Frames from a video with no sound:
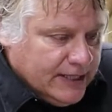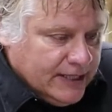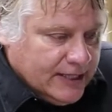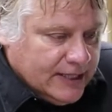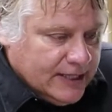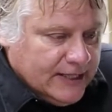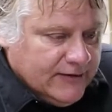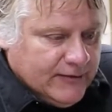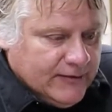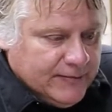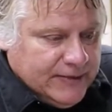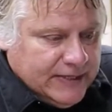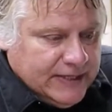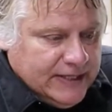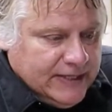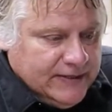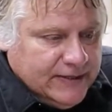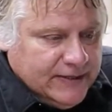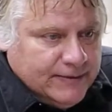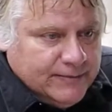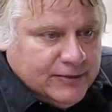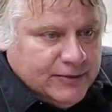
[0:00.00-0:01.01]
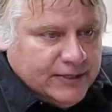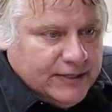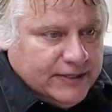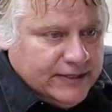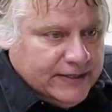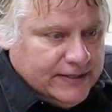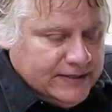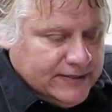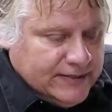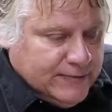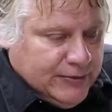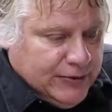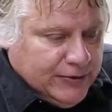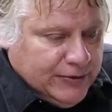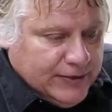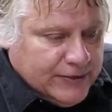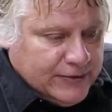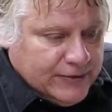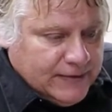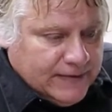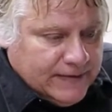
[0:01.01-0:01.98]
I have a buddy that brought his
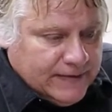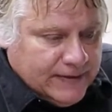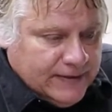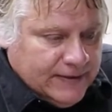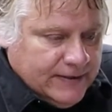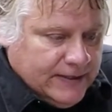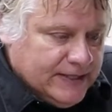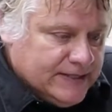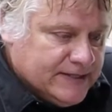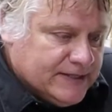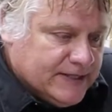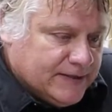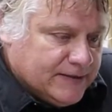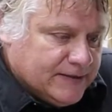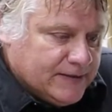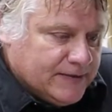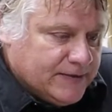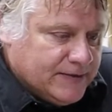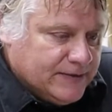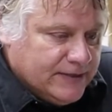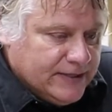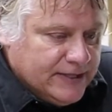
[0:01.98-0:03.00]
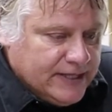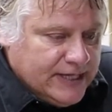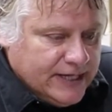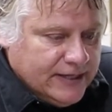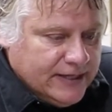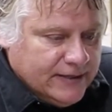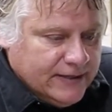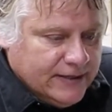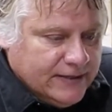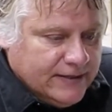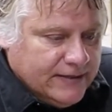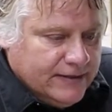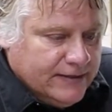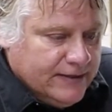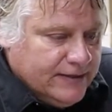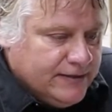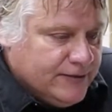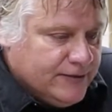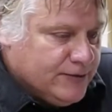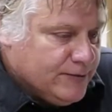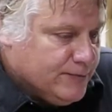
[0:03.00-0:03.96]
Buick over. He's got the 3800
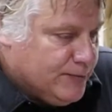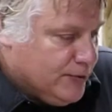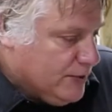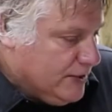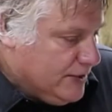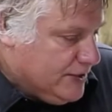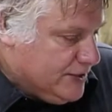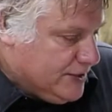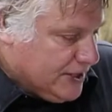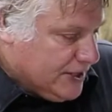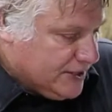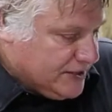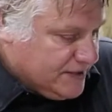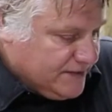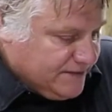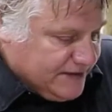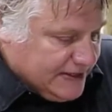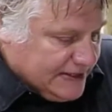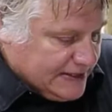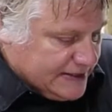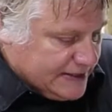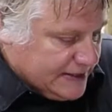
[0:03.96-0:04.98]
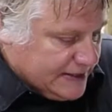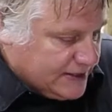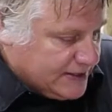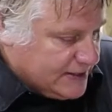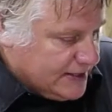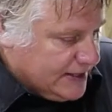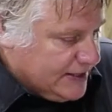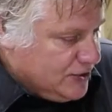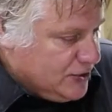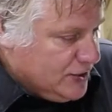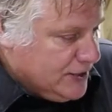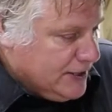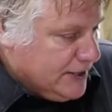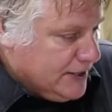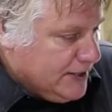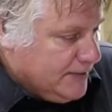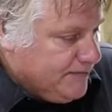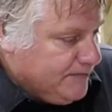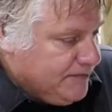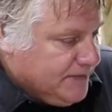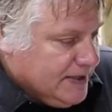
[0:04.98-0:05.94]
2-port injection V6 engine in
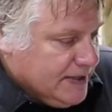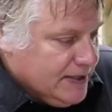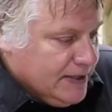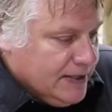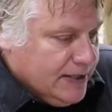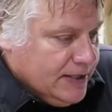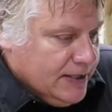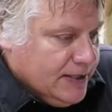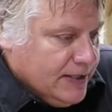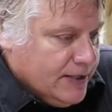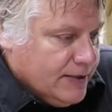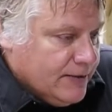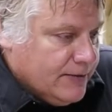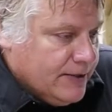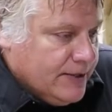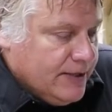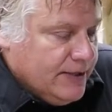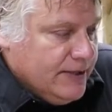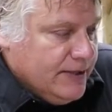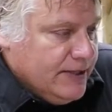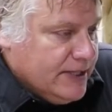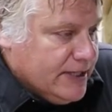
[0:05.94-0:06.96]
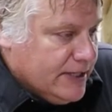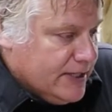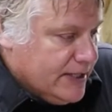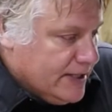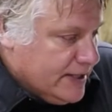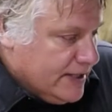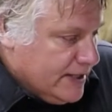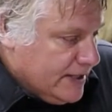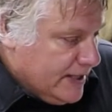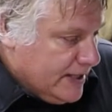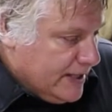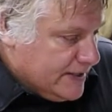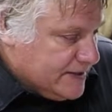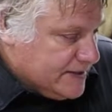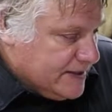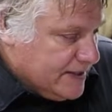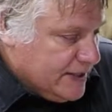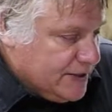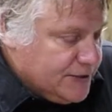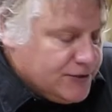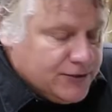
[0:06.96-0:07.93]
it. He has
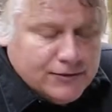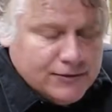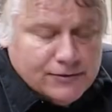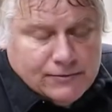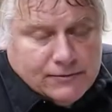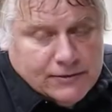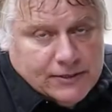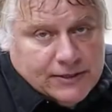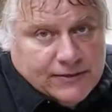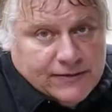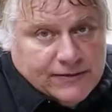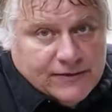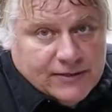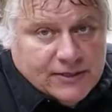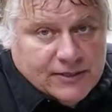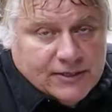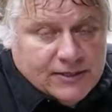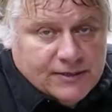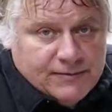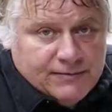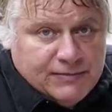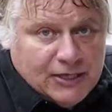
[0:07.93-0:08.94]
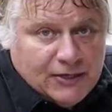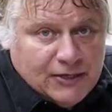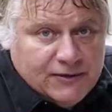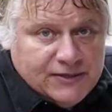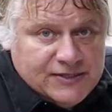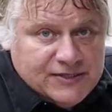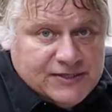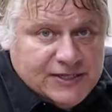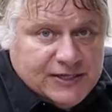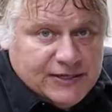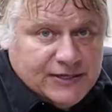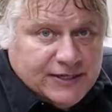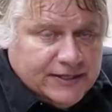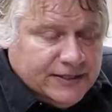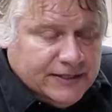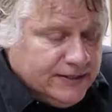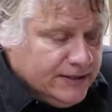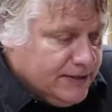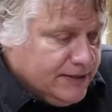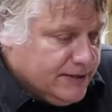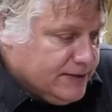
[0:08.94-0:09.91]
an issue with power
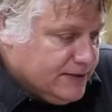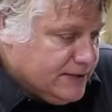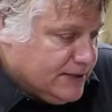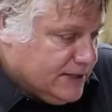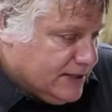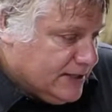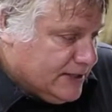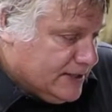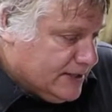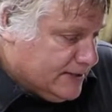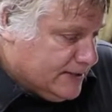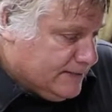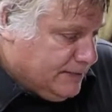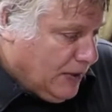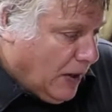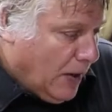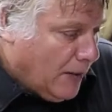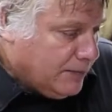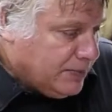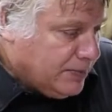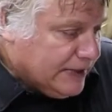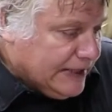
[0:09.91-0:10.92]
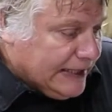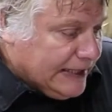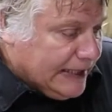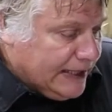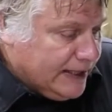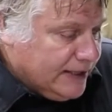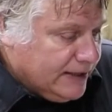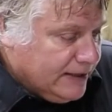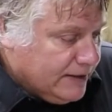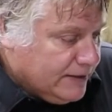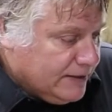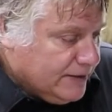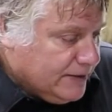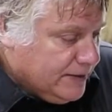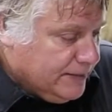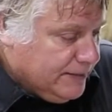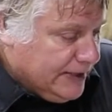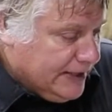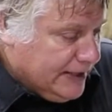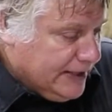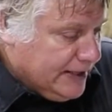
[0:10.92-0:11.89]
steering pump leaking a little
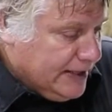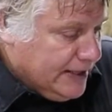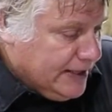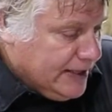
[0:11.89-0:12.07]
bit.